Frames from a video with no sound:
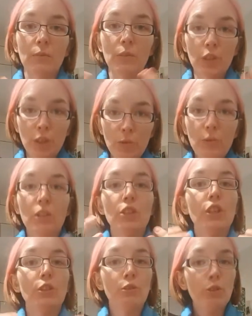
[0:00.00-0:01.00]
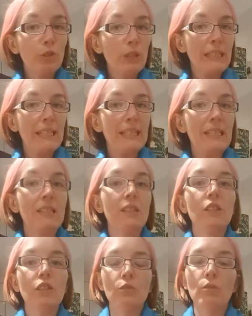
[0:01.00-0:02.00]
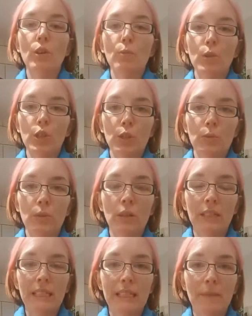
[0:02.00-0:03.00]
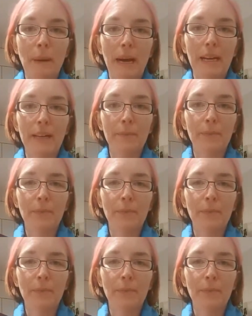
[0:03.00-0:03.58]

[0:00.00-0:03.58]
you can show your leaders that you know what you would need to pack.